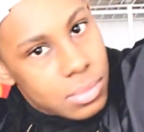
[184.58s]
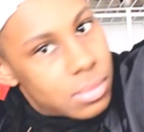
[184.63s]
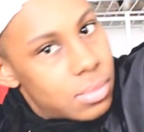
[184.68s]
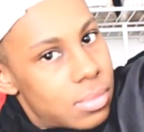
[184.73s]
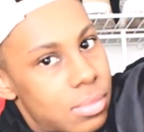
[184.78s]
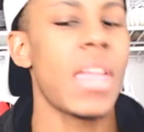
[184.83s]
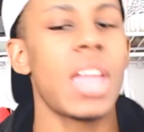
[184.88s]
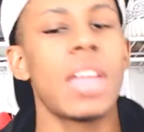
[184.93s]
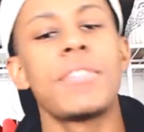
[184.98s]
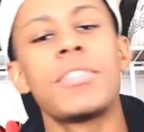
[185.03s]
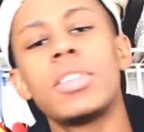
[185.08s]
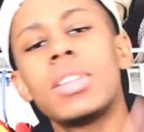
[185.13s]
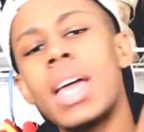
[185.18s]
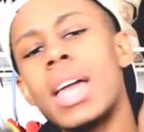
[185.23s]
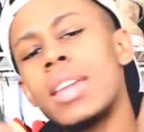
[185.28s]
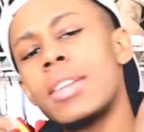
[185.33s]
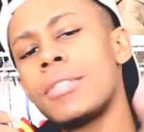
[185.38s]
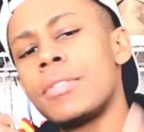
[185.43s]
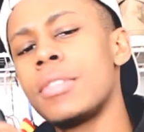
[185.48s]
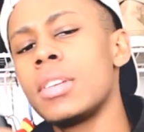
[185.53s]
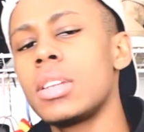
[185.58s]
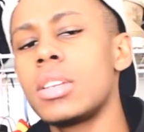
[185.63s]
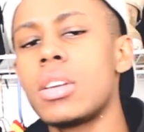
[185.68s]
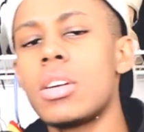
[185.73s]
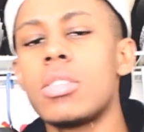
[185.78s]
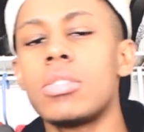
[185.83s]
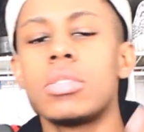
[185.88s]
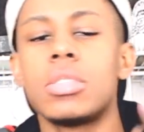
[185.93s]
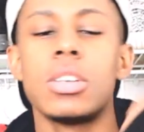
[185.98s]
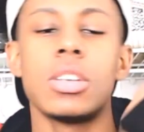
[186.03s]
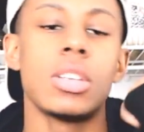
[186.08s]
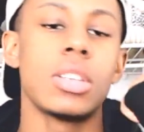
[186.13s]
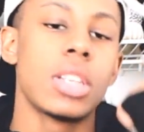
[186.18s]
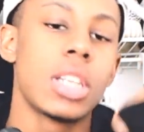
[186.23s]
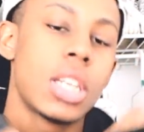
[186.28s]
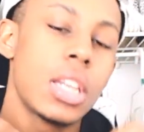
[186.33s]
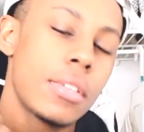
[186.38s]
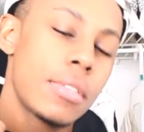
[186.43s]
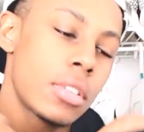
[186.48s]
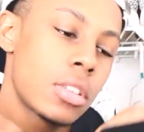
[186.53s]
if you like the video,
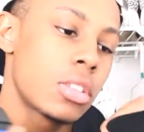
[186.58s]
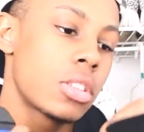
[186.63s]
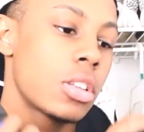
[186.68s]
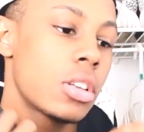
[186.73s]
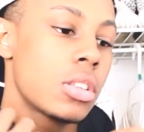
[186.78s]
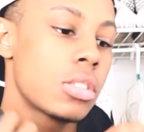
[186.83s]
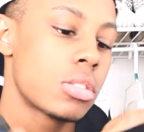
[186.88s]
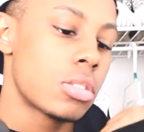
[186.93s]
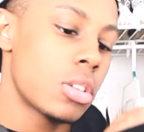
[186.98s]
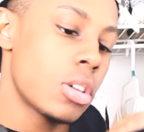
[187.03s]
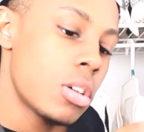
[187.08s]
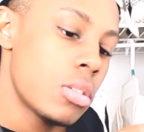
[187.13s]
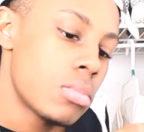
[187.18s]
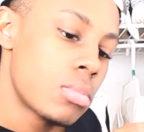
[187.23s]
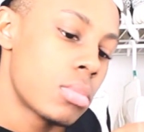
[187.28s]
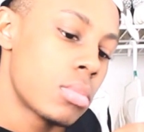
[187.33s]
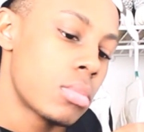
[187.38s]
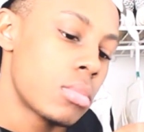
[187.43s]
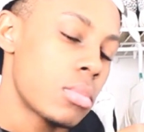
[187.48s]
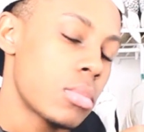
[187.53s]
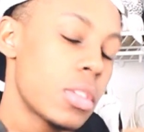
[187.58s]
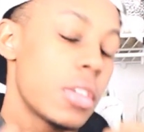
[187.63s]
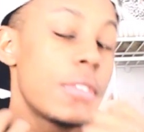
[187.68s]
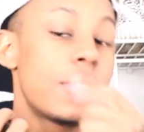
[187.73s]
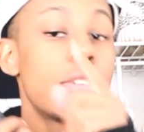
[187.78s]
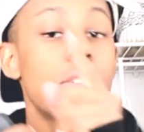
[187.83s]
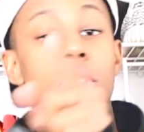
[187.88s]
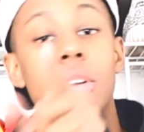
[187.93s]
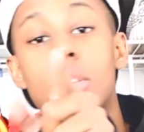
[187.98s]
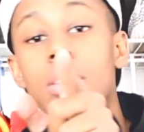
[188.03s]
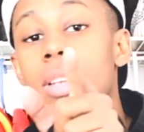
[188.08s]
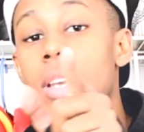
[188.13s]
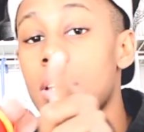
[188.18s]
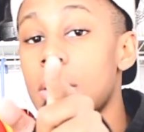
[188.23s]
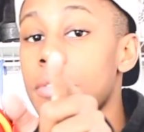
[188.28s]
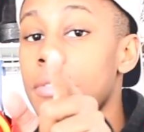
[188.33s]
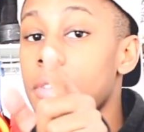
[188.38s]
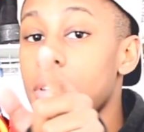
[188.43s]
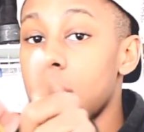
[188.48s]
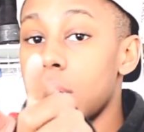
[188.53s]
give it a thumbs up. If you don't like
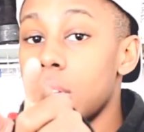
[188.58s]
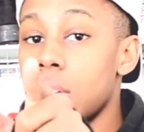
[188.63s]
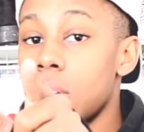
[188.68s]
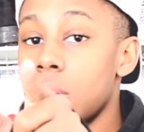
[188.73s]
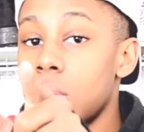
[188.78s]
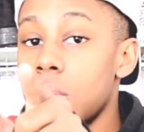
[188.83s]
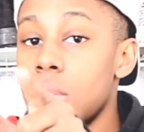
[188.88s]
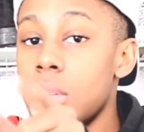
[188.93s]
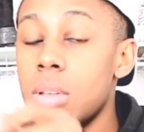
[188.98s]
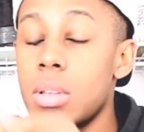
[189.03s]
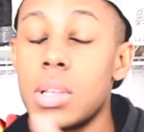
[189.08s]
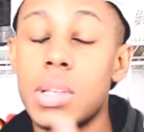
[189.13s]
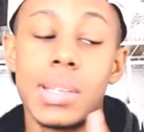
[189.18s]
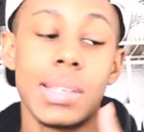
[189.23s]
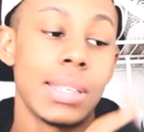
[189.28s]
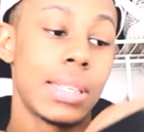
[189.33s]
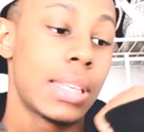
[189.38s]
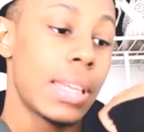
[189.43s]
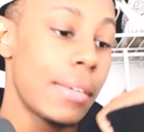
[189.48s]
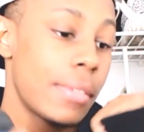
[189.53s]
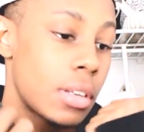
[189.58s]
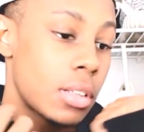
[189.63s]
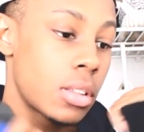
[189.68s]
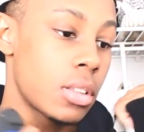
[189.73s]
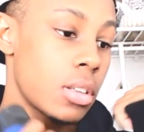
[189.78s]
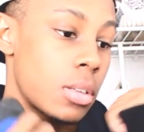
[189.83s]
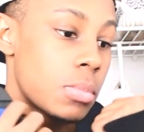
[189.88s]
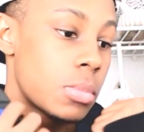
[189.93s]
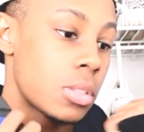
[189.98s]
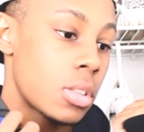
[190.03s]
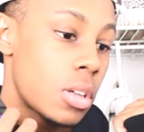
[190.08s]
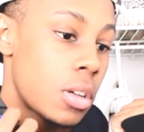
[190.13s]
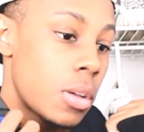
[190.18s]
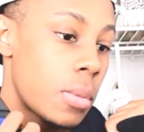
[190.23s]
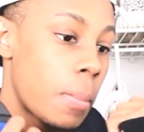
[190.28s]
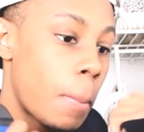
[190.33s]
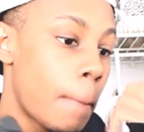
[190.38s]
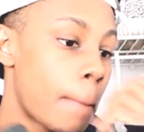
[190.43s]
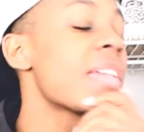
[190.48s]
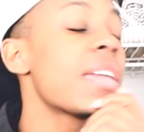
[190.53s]
the video, give it a thumbs
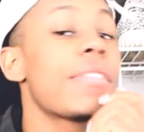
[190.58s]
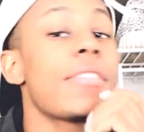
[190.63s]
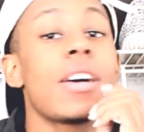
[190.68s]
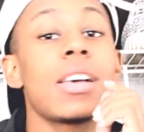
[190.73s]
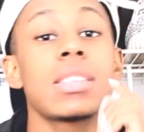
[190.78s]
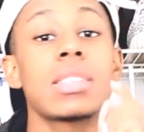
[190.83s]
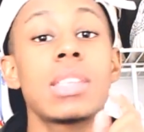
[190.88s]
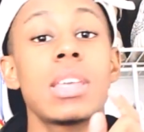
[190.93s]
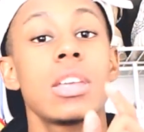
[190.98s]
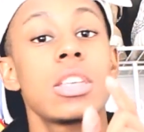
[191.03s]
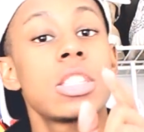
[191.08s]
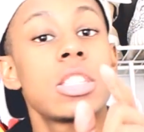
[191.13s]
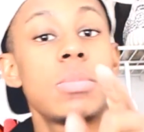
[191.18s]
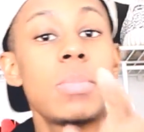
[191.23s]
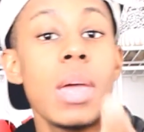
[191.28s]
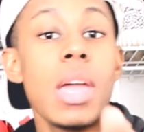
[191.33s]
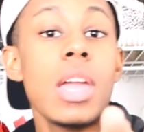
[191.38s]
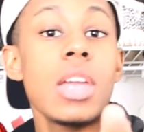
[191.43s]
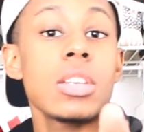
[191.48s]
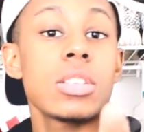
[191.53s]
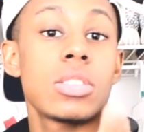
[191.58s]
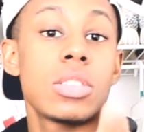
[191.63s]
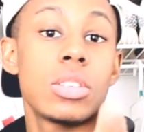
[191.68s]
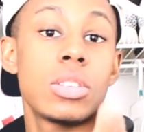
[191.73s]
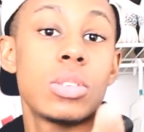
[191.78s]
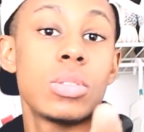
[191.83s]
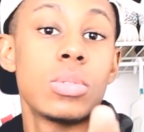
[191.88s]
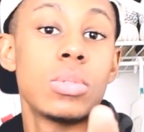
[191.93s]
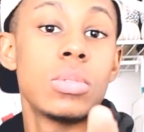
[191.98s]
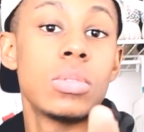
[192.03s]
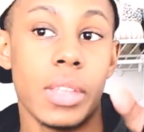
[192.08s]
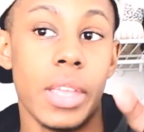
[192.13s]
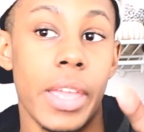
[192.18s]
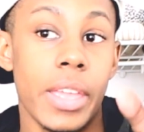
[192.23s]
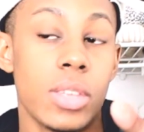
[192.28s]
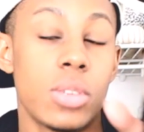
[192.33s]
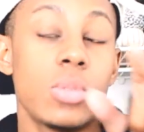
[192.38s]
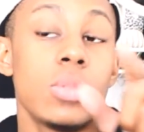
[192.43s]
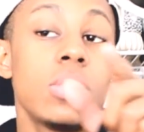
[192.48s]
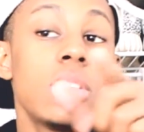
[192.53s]
up. If I said smash to you
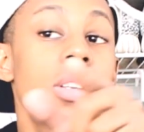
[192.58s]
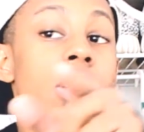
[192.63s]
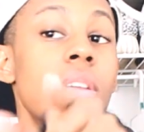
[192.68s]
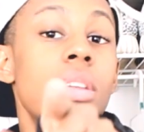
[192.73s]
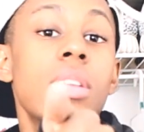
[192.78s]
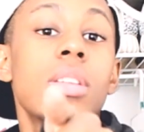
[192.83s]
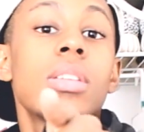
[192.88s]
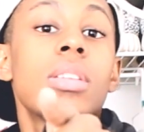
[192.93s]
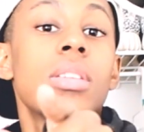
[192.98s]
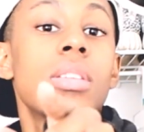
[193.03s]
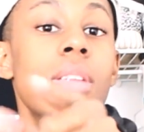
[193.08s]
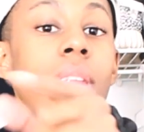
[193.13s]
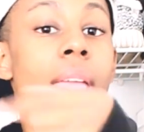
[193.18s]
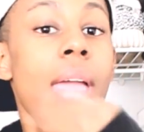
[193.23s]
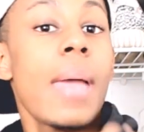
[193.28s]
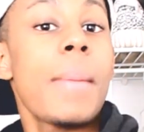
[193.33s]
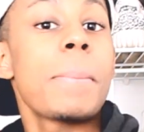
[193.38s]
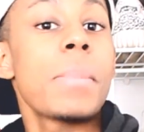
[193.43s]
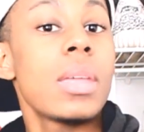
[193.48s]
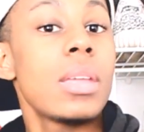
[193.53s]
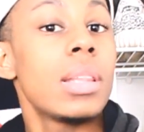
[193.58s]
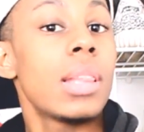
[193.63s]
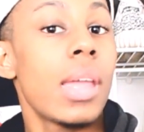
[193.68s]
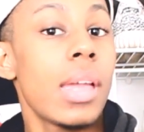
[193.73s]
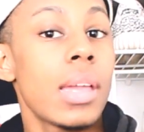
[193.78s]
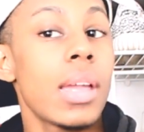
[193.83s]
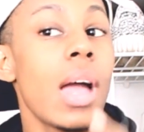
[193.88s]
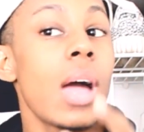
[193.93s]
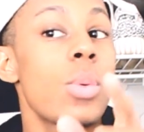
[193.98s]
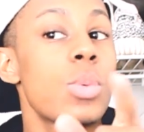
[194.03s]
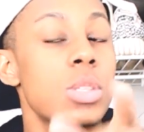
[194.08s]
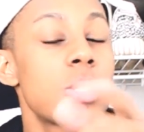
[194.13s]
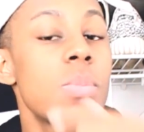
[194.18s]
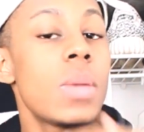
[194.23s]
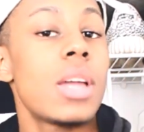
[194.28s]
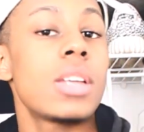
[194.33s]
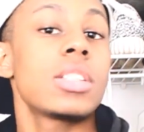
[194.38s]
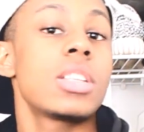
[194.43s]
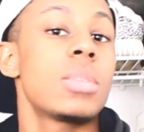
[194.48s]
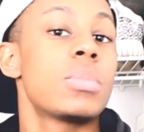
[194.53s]
and you looking at me like I was
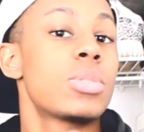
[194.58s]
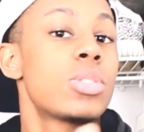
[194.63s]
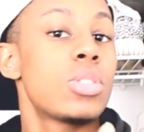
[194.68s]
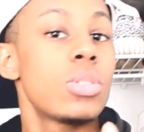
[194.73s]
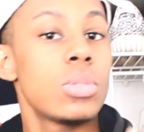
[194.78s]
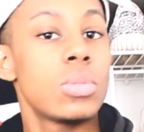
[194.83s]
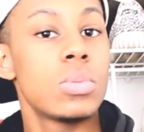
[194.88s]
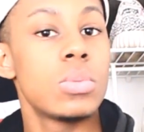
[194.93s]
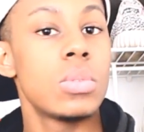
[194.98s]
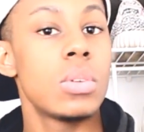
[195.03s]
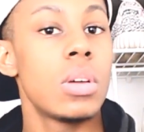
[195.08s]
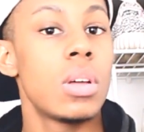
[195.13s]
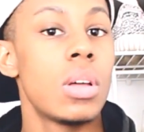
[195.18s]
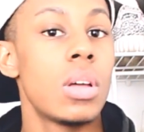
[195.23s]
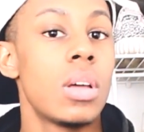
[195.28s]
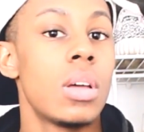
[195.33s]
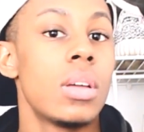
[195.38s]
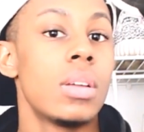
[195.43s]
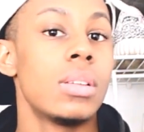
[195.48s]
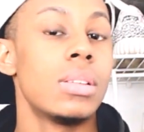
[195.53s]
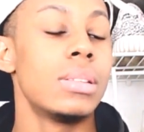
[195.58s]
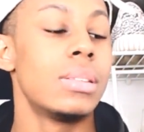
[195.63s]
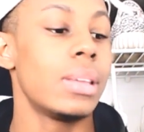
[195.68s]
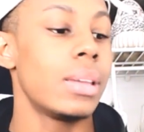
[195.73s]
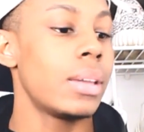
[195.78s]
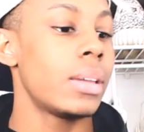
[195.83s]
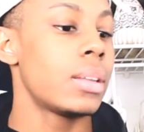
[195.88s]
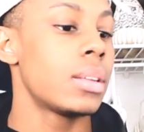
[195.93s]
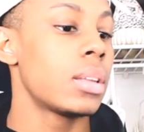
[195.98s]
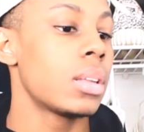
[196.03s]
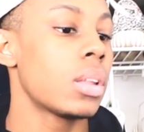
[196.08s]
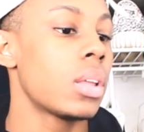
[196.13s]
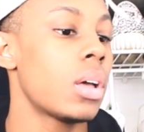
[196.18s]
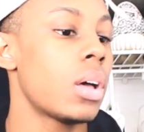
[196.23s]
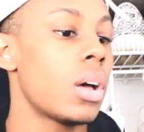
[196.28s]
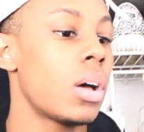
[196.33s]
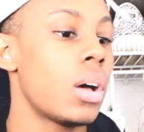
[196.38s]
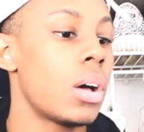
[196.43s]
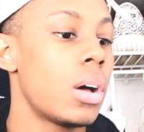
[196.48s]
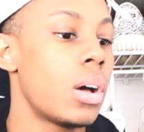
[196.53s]
smashing too, then
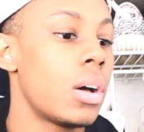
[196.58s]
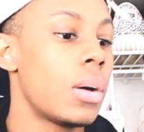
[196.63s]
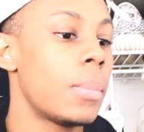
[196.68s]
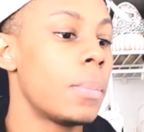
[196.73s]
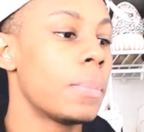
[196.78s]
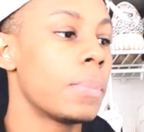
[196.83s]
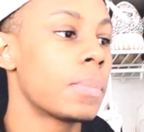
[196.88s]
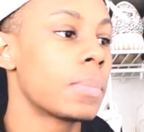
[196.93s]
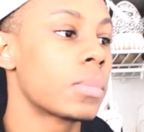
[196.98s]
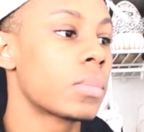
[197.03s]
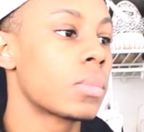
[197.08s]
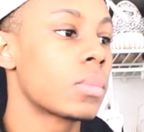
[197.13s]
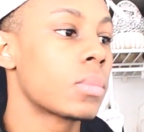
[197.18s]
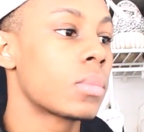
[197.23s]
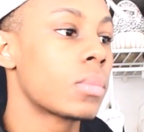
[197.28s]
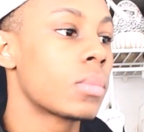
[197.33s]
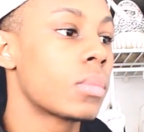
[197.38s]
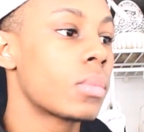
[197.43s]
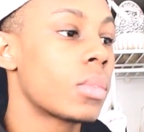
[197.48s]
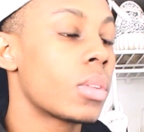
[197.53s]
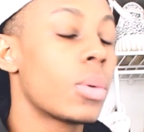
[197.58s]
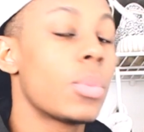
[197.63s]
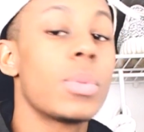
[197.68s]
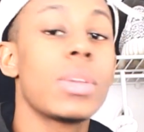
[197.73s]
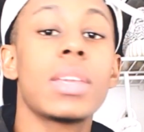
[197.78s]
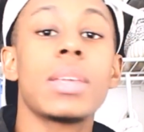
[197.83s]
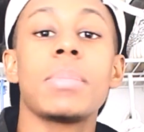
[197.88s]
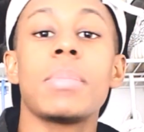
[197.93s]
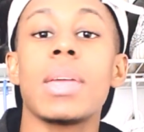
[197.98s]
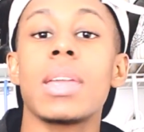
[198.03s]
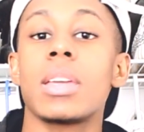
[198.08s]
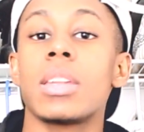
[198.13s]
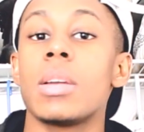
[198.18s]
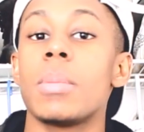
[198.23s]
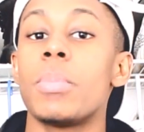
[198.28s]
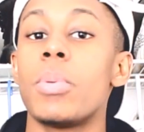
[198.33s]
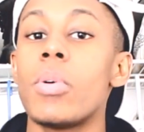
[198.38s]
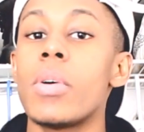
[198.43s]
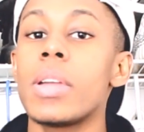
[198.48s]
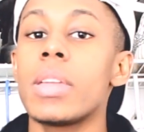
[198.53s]
um we can make an
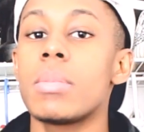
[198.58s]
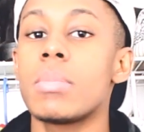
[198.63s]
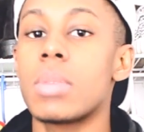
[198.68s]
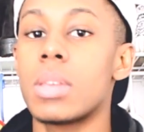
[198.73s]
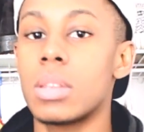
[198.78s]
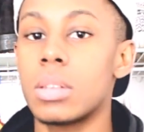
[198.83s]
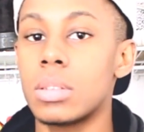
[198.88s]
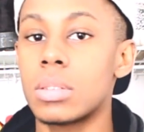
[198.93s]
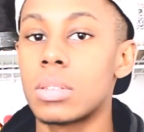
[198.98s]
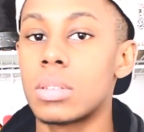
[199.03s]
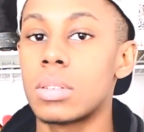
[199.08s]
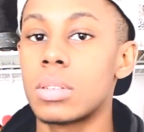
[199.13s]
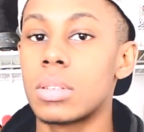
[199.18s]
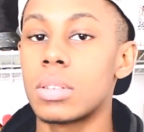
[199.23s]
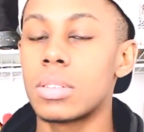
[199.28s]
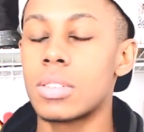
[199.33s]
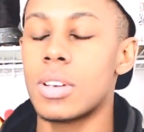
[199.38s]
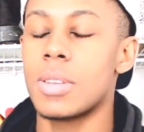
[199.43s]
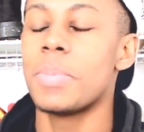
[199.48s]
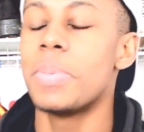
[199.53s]
appointment. No.